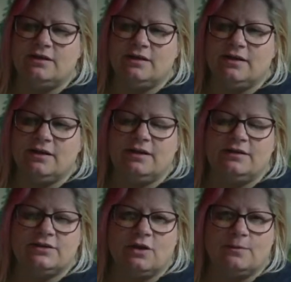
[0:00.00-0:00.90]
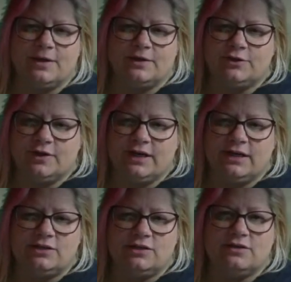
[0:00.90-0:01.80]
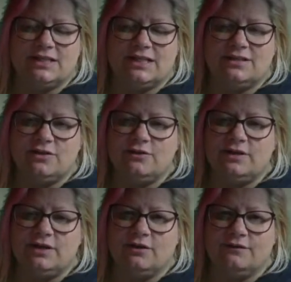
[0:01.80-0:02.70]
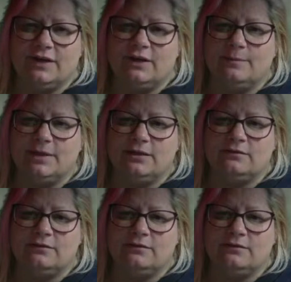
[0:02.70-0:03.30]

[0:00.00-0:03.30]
It's all about the training too, because he's new to your environment.